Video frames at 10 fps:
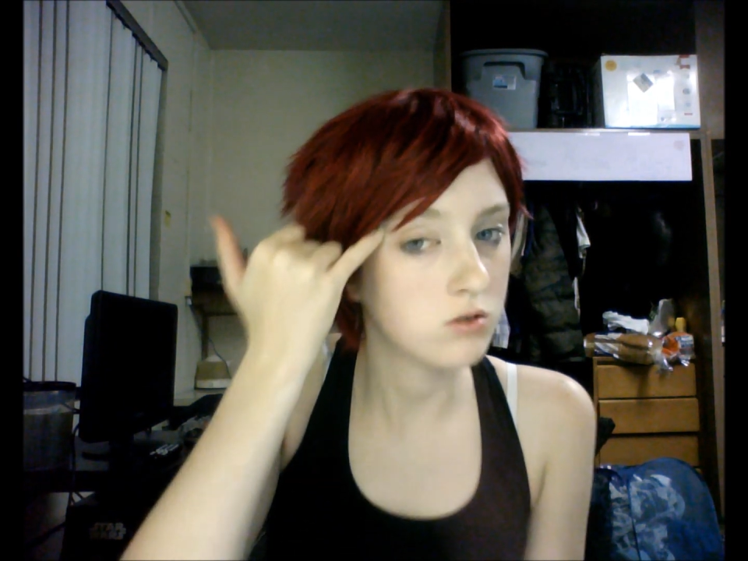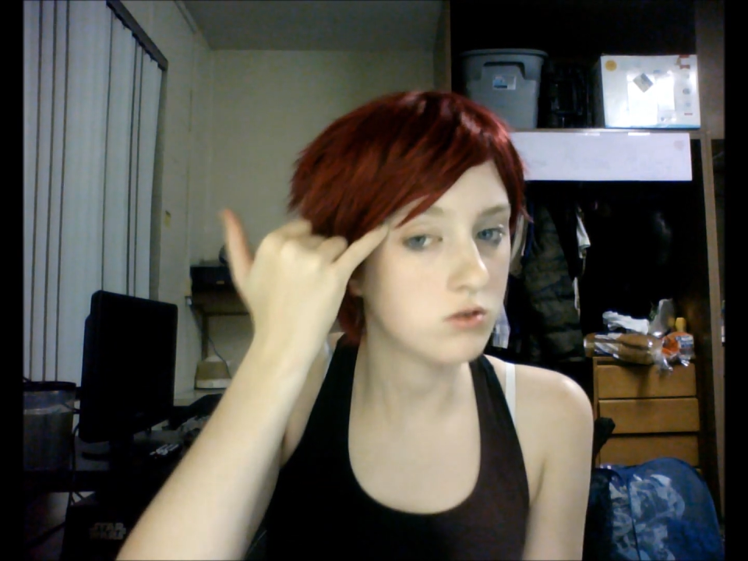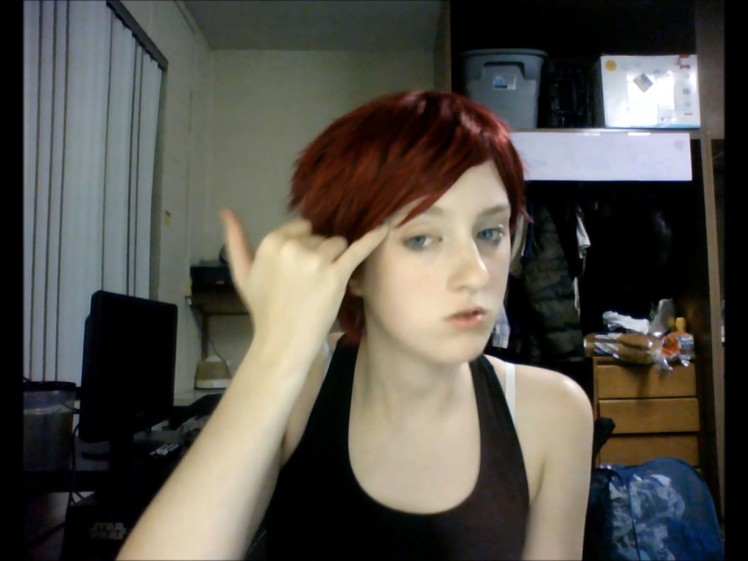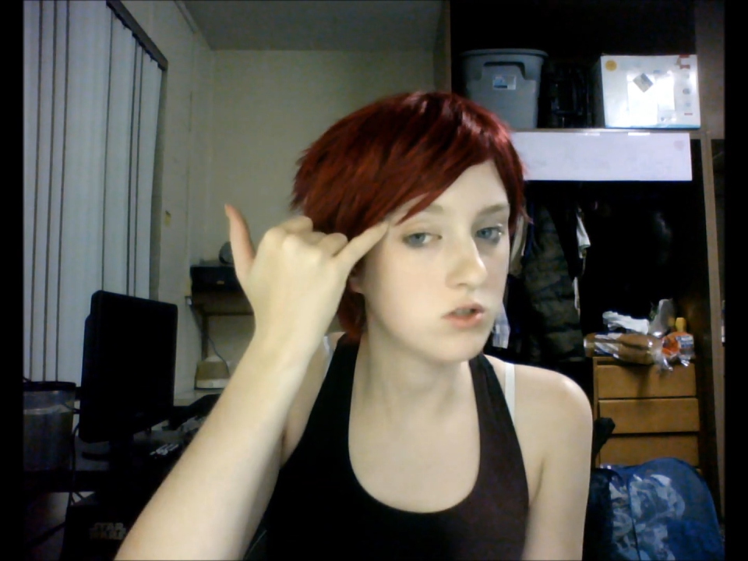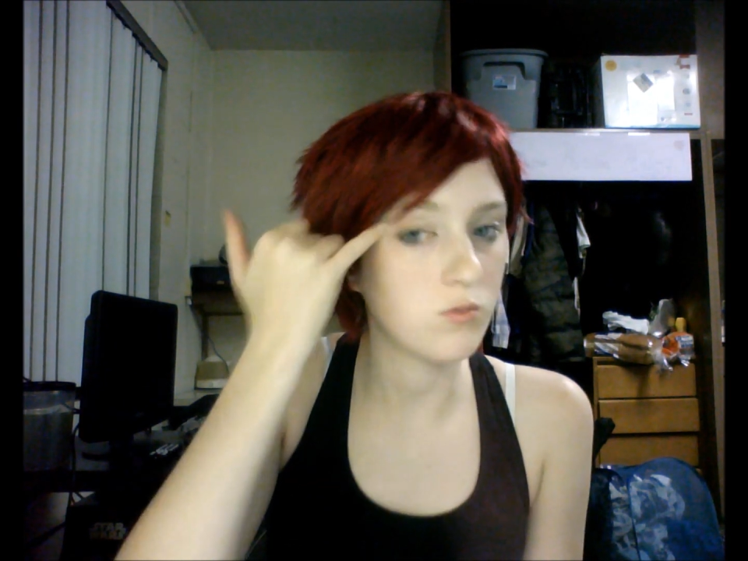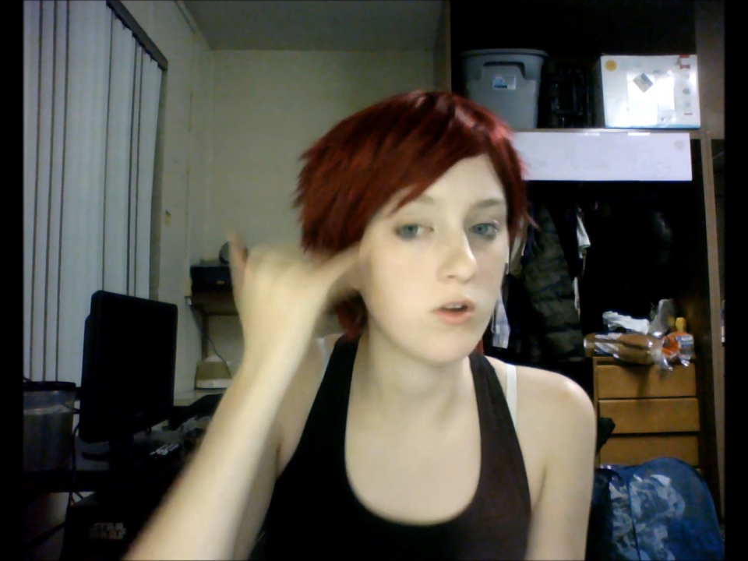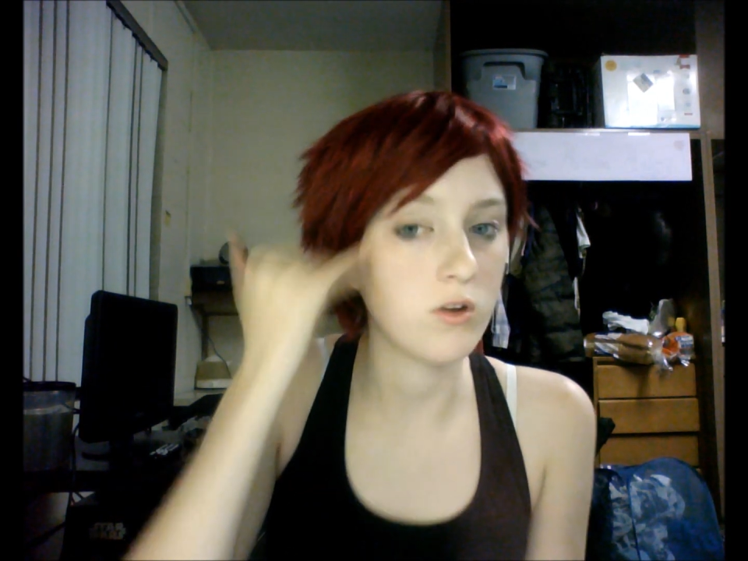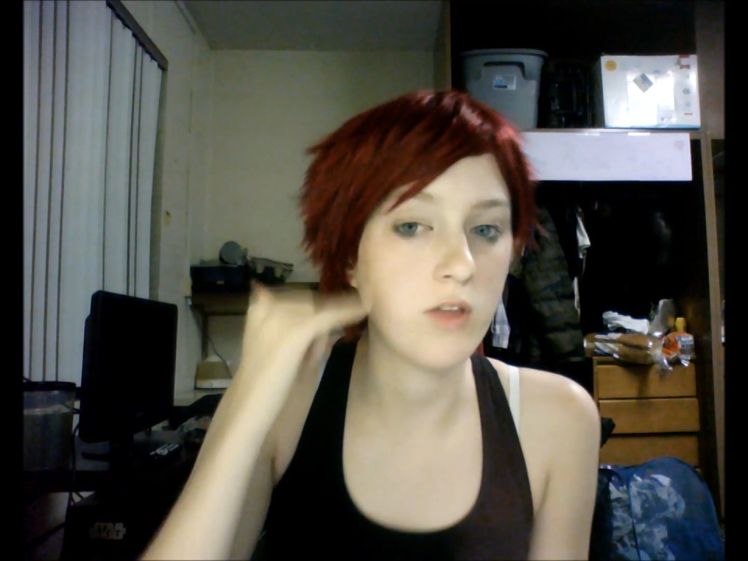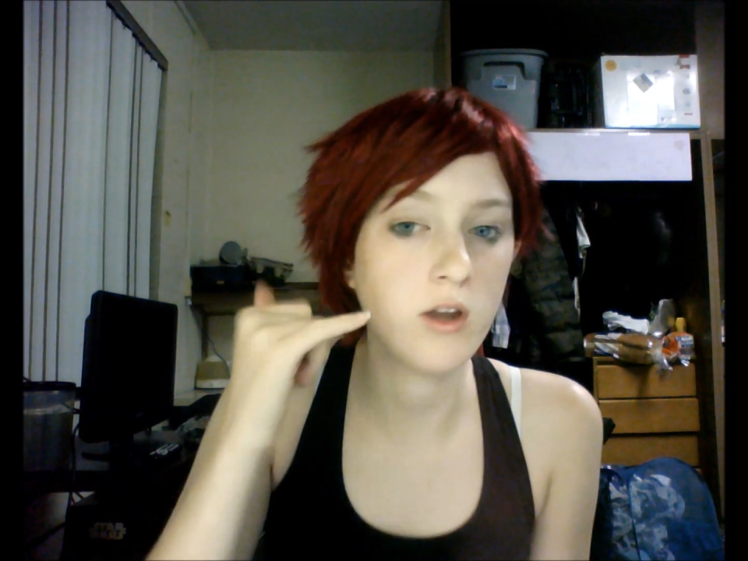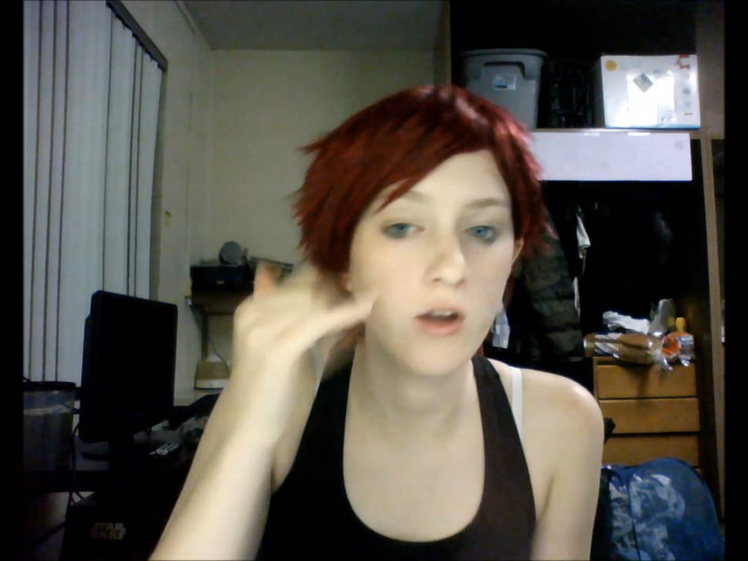somewhere in that
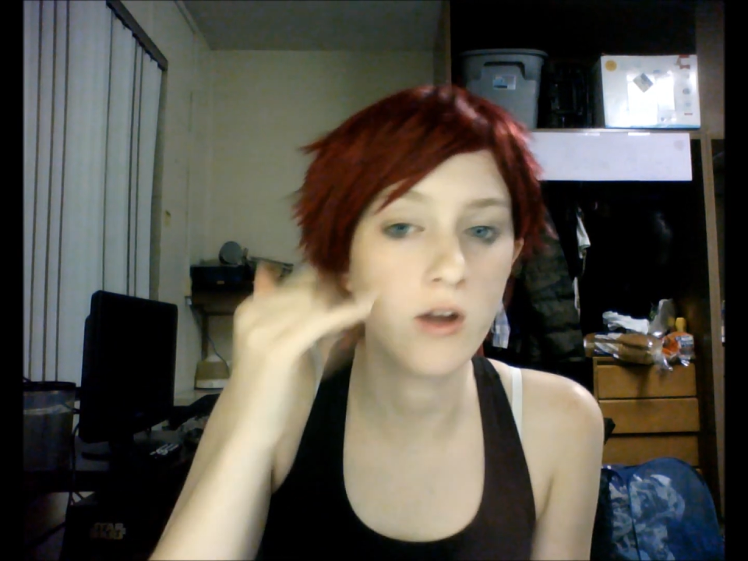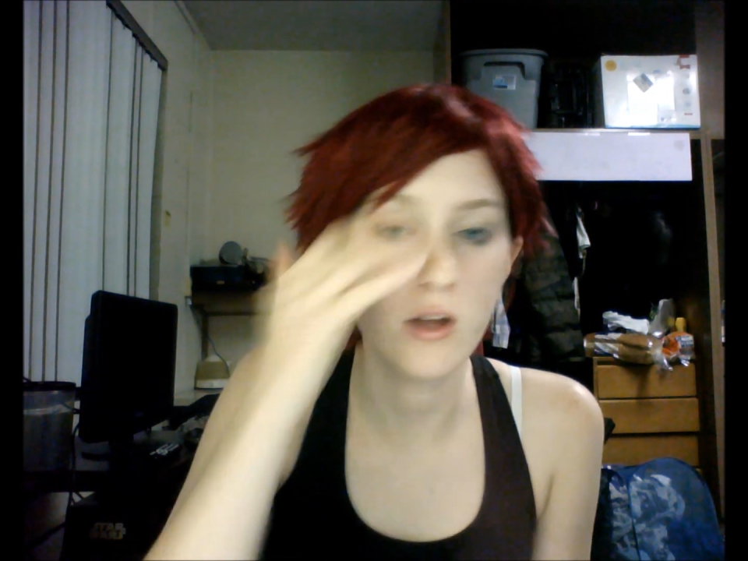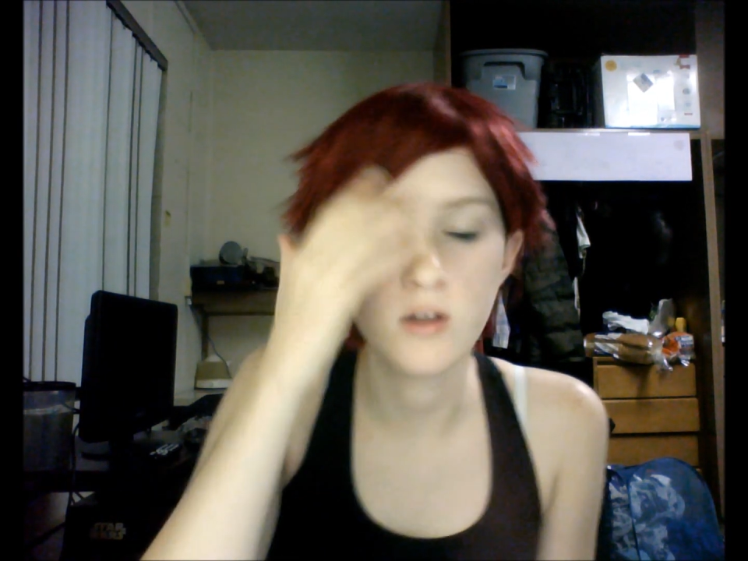area.